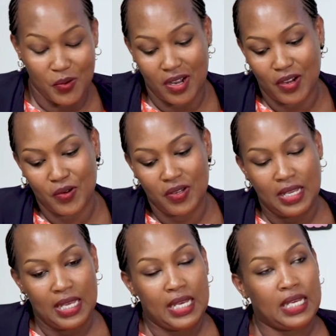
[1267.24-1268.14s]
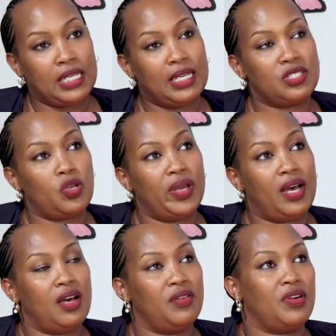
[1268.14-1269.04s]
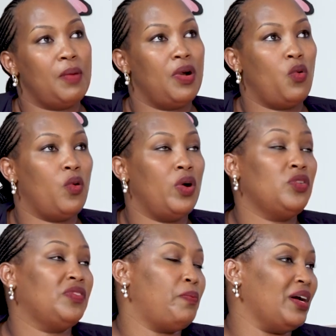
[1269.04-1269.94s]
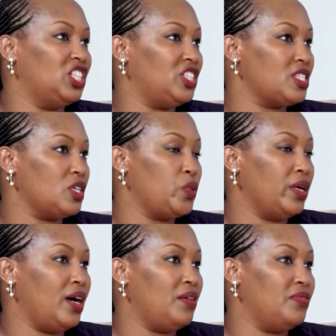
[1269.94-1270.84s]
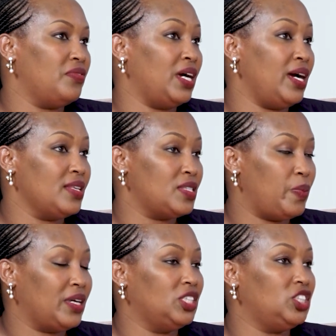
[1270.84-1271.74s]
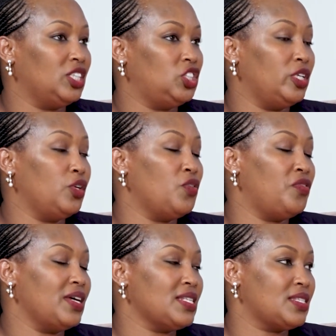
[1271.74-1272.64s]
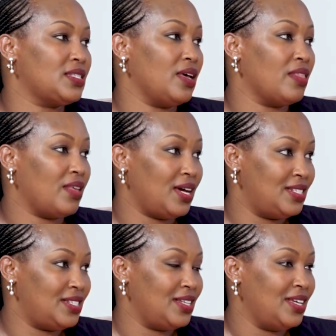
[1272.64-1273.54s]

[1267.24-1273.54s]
Wow. Yeah, so we have one of the packages that we have, the highest package actually offers that,